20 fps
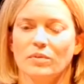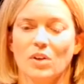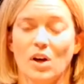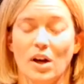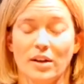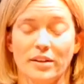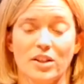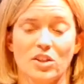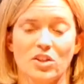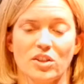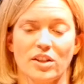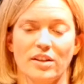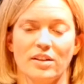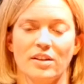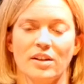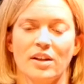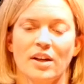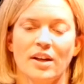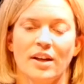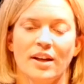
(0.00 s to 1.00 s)

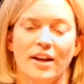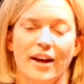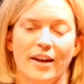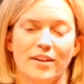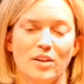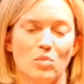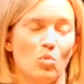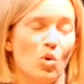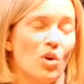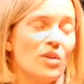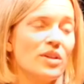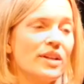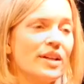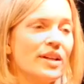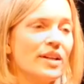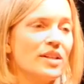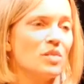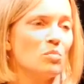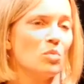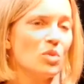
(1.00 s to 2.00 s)
cognition. And the more that
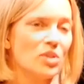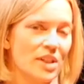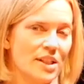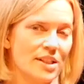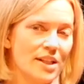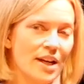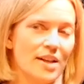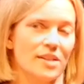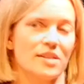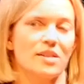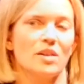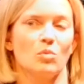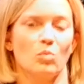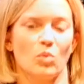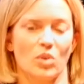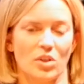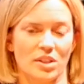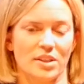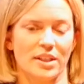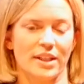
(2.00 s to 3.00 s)
kids multitask, the
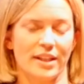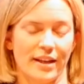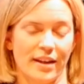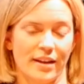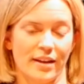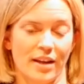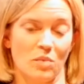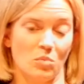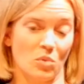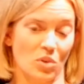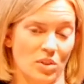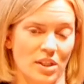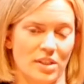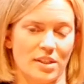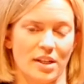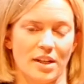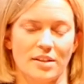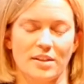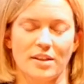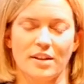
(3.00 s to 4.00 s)
worse they get at
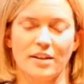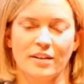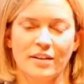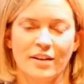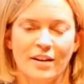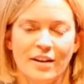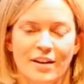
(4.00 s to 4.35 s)
multitasking.